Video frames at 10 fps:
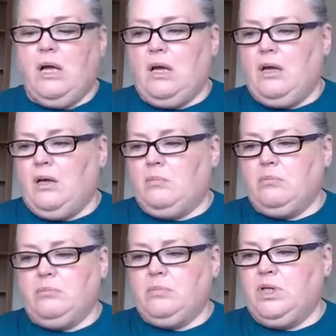
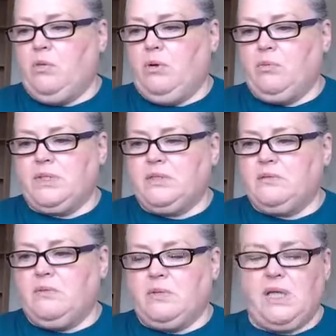It
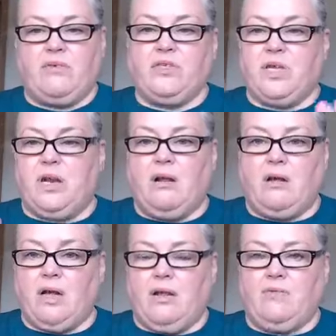was after 10
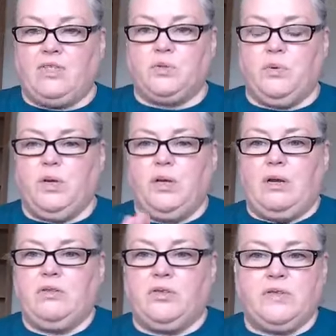o'clock and I finished work
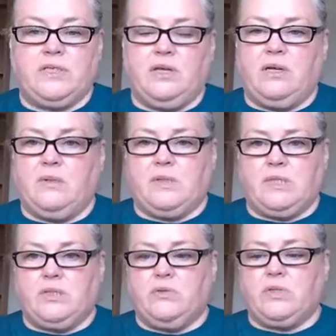on Thursday night. I was
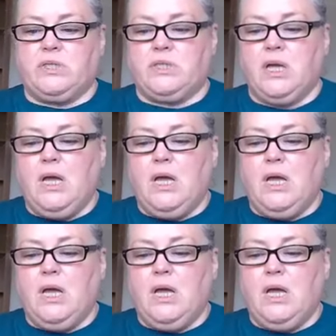exhausted.